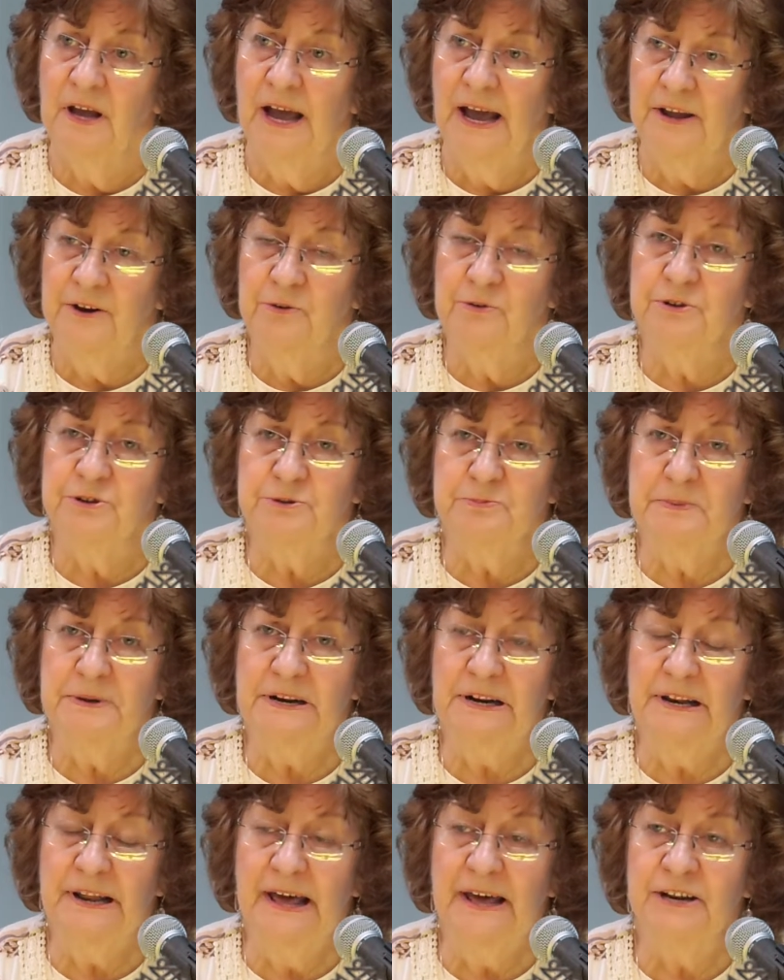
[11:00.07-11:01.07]
I know there's been
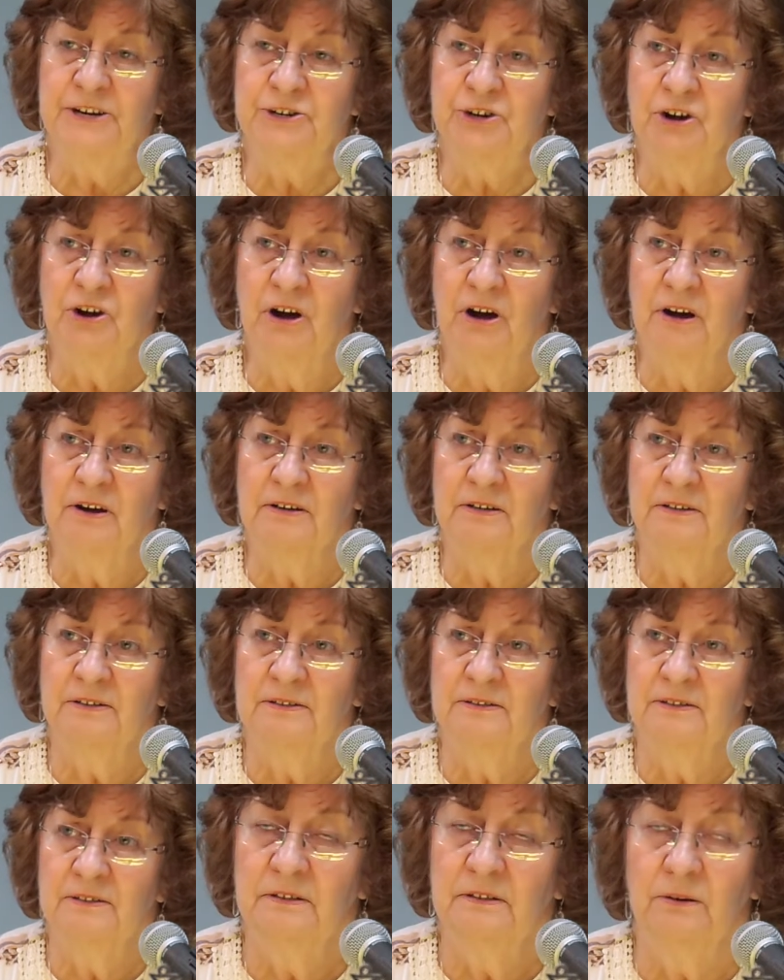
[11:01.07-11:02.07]
a lot of talk.
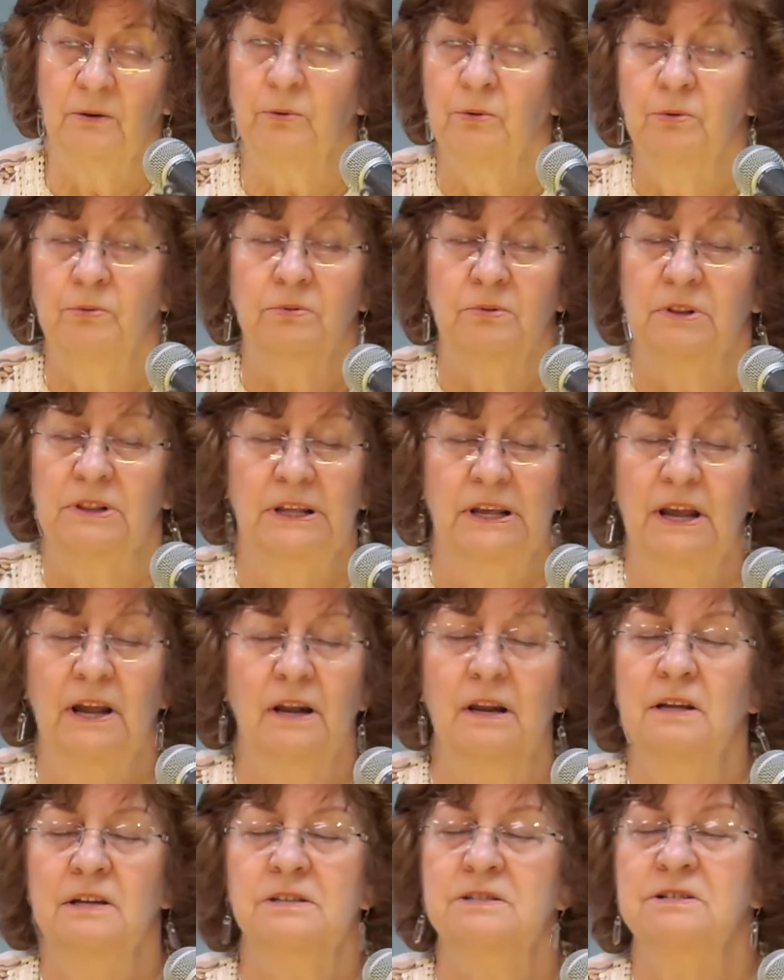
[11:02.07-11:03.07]
Oh, the
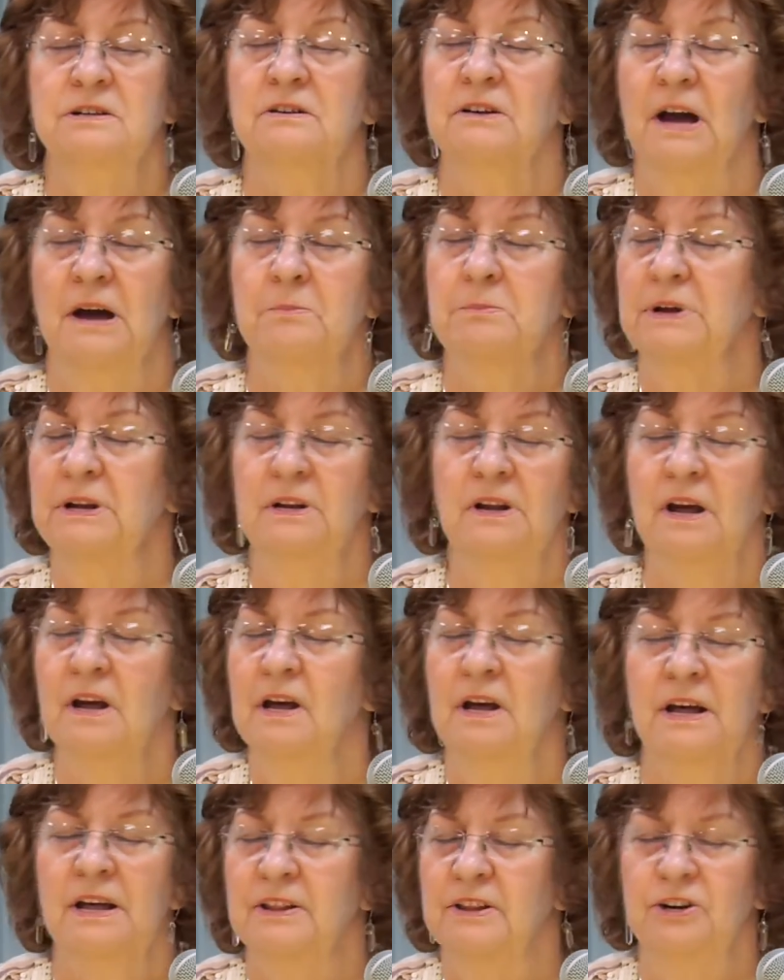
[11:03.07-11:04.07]
aliens are coming.
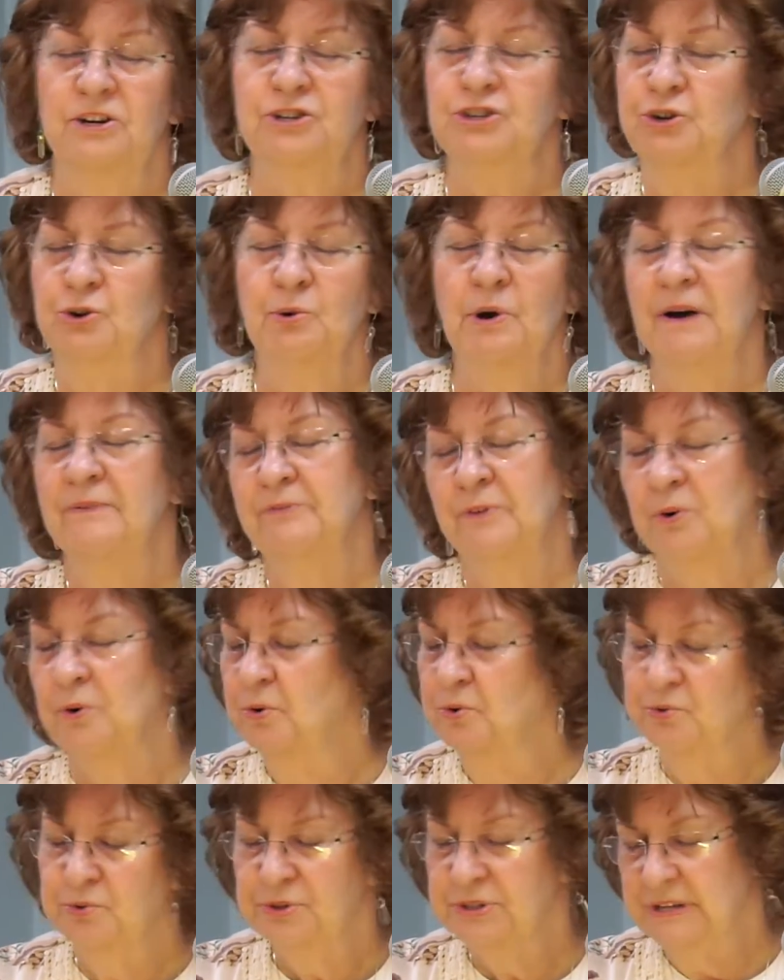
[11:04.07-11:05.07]
There's
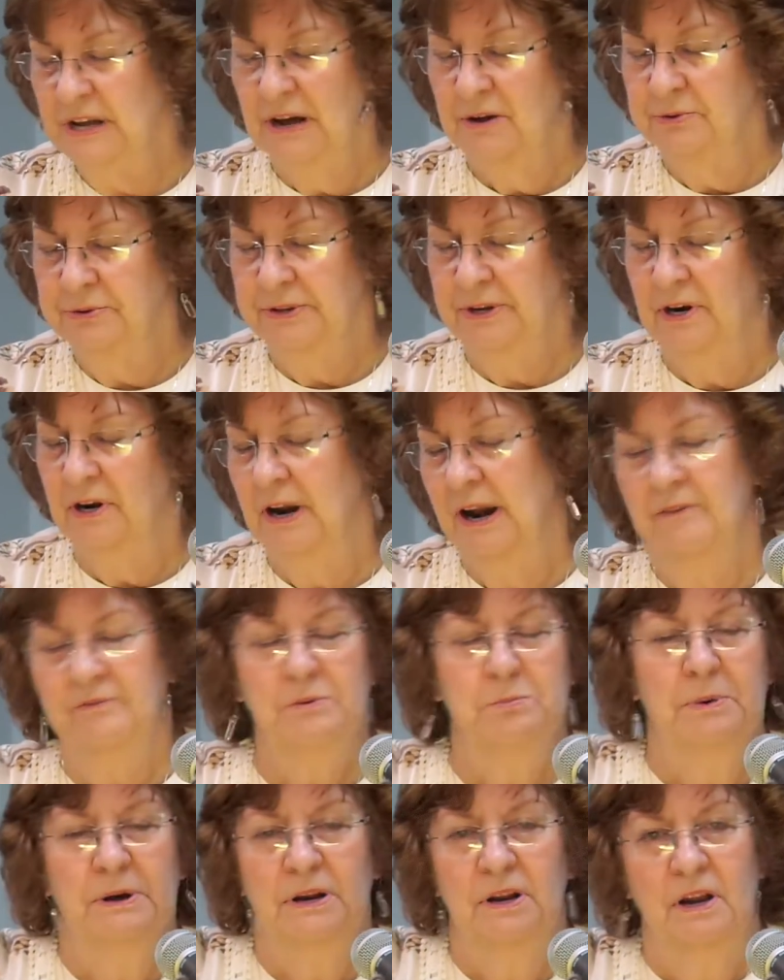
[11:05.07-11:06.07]
UFOs out there.
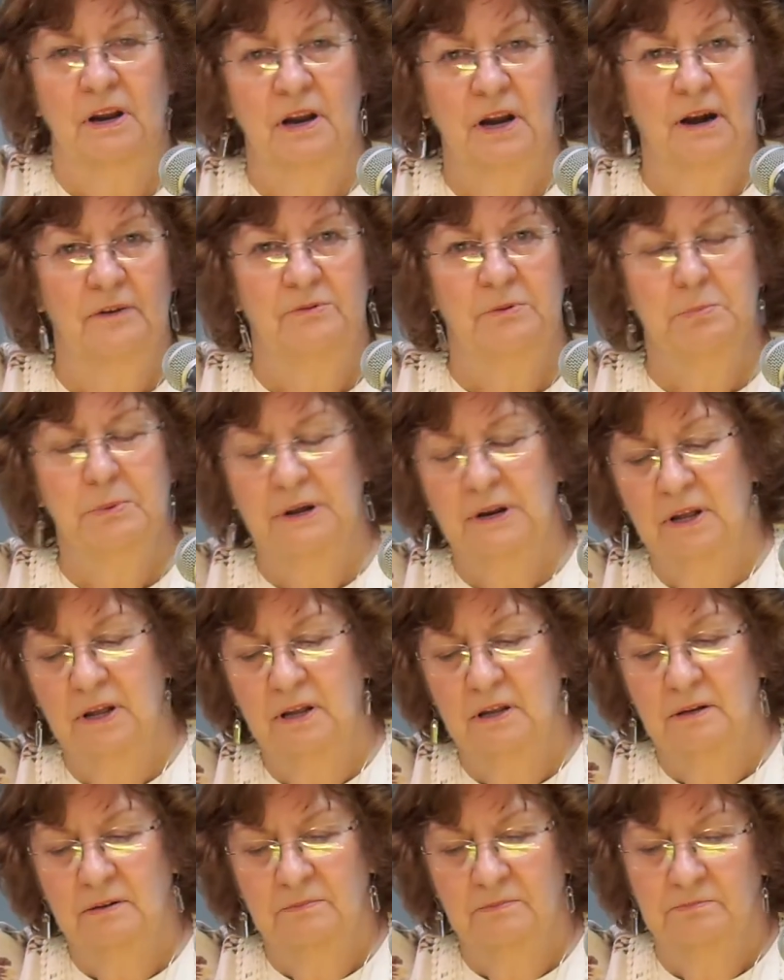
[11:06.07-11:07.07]

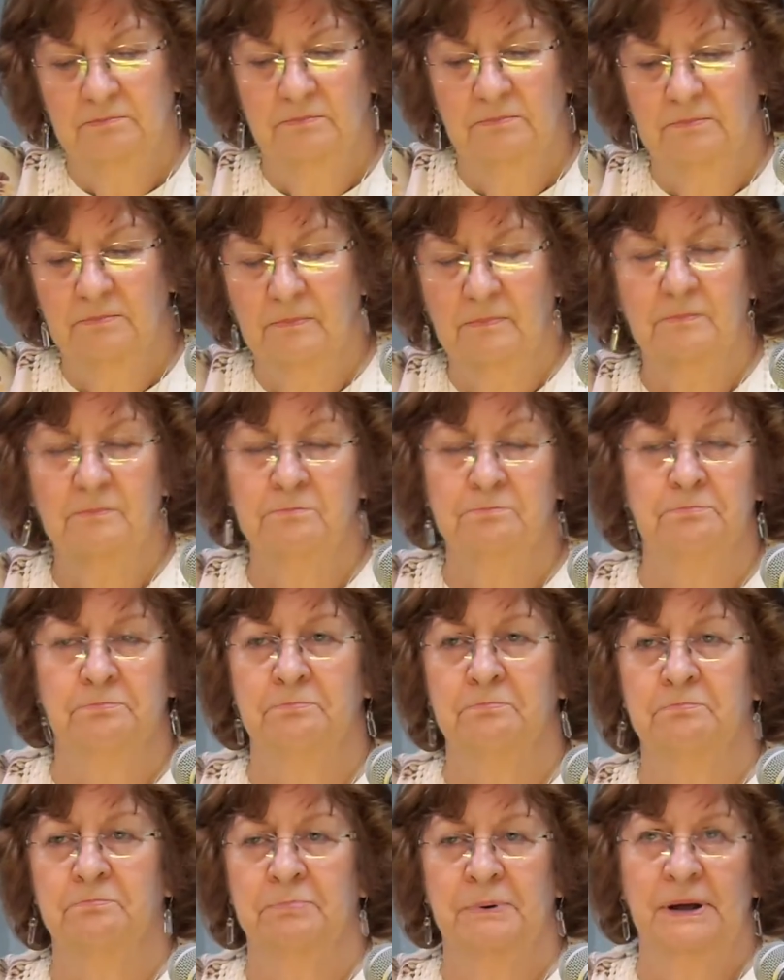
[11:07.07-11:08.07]
Everybody,
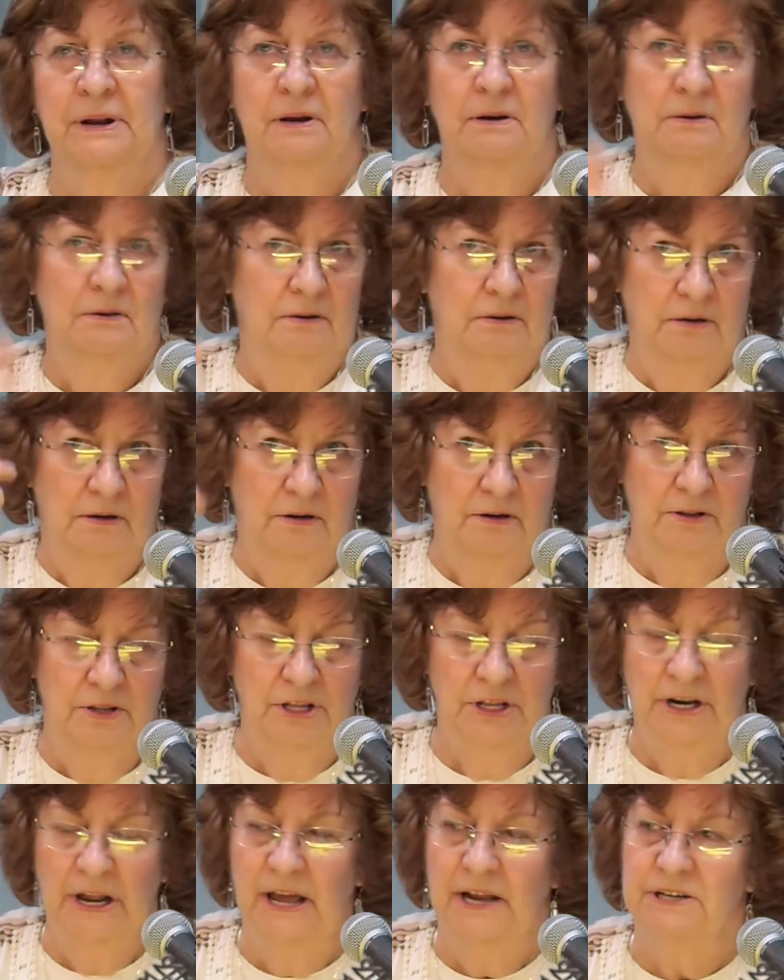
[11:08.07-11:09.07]
but the
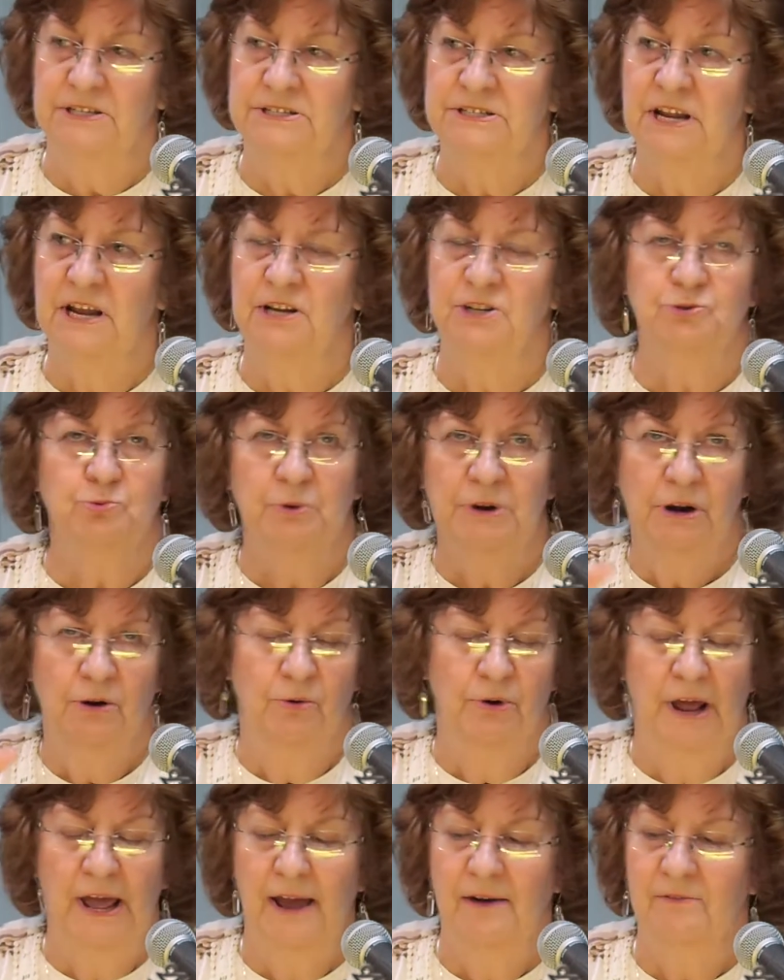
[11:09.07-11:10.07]
United States, we
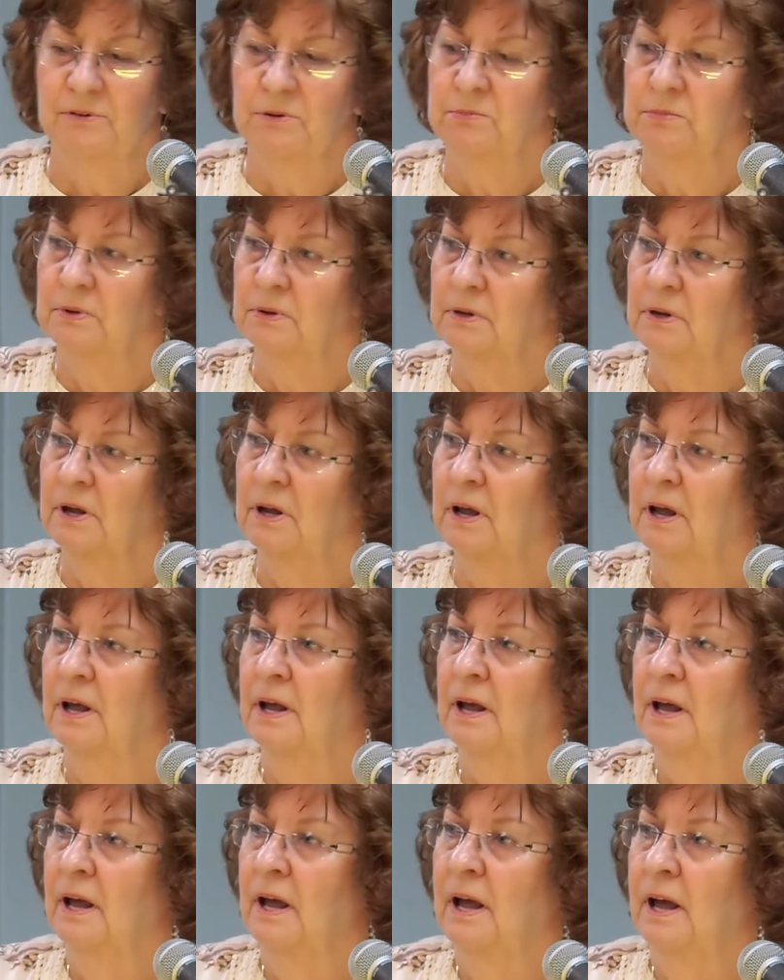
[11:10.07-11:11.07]
don't have
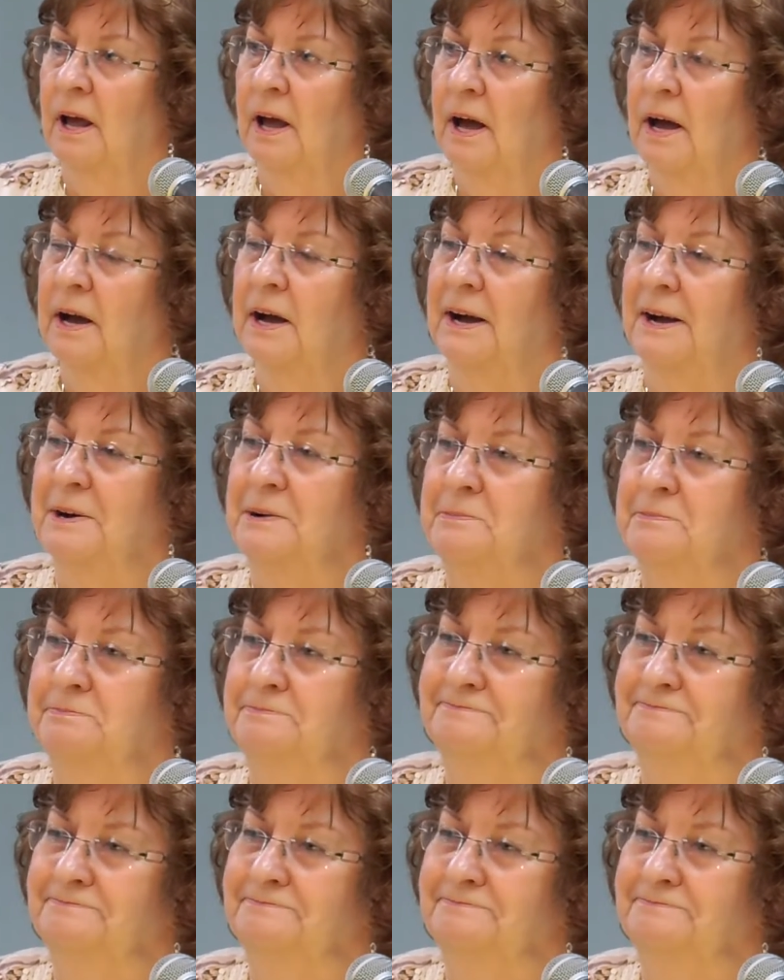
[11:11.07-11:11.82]
them.